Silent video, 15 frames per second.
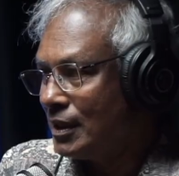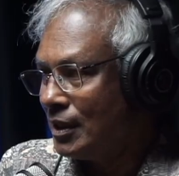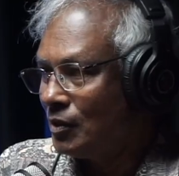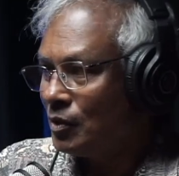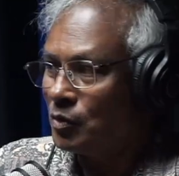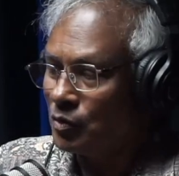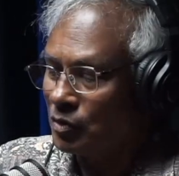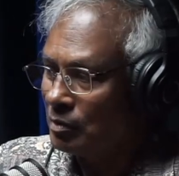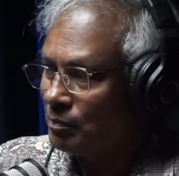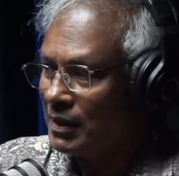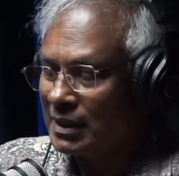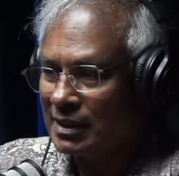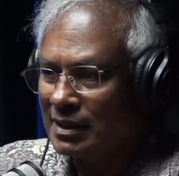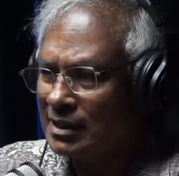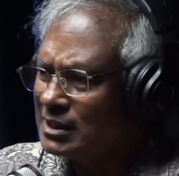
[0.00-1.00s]
and not go to the
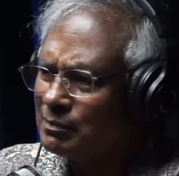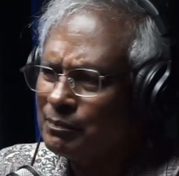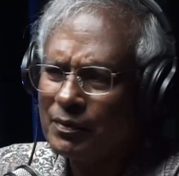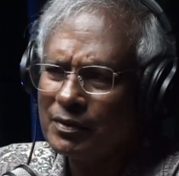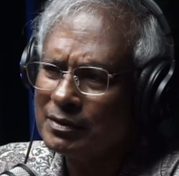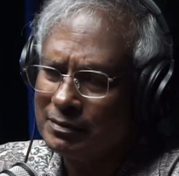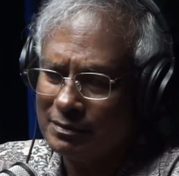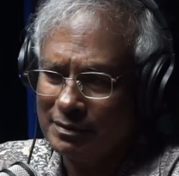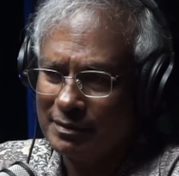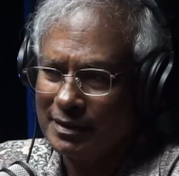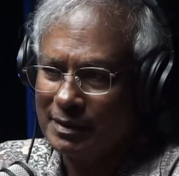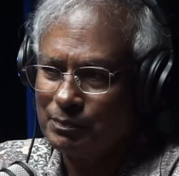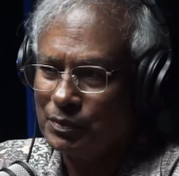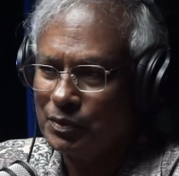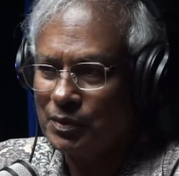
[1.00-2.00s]
party, they'll jump on you
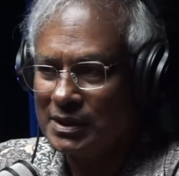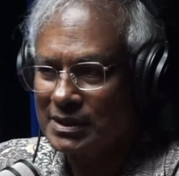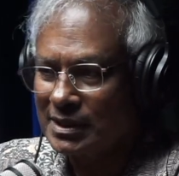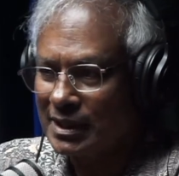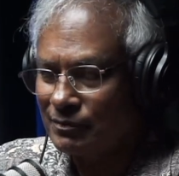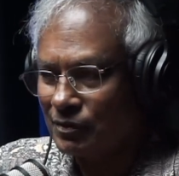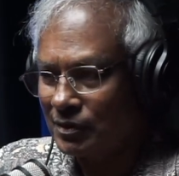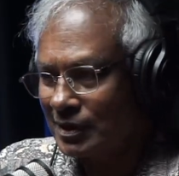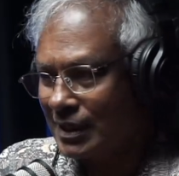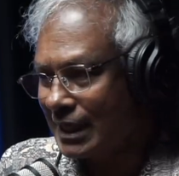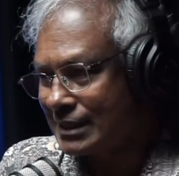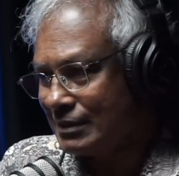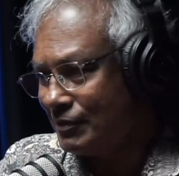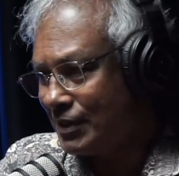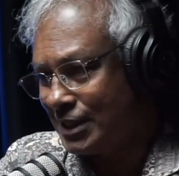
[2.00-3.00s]
and put you inside for
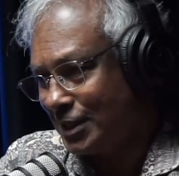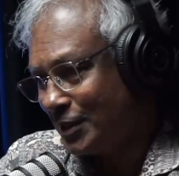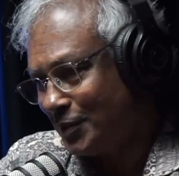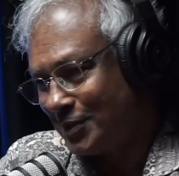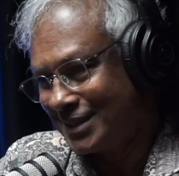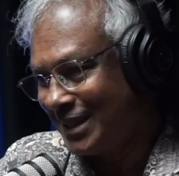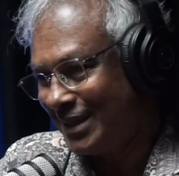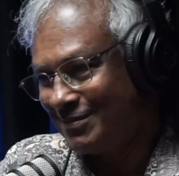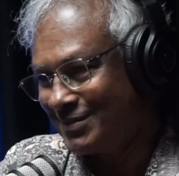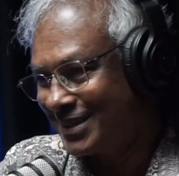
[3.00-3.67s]
tax evasion or something.